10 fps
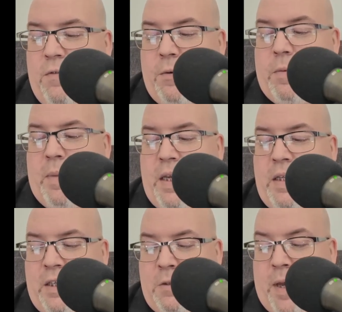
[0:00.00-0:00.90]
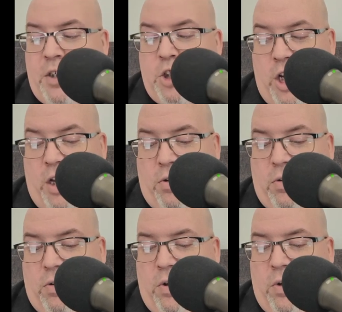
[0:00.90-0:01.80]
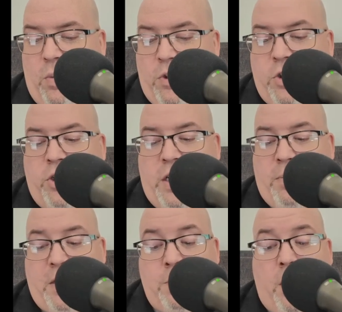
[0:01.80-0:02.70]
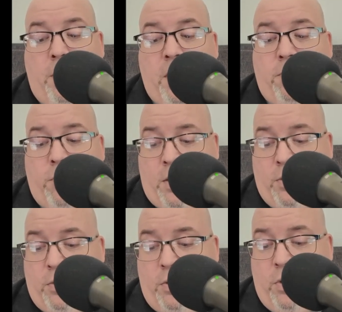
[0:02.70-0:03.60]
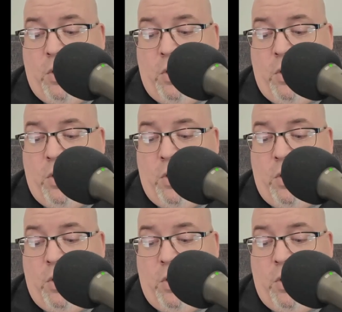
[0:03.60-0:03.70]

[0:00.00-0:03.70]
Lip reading: from the main dispatch channel, which are deemed as public record,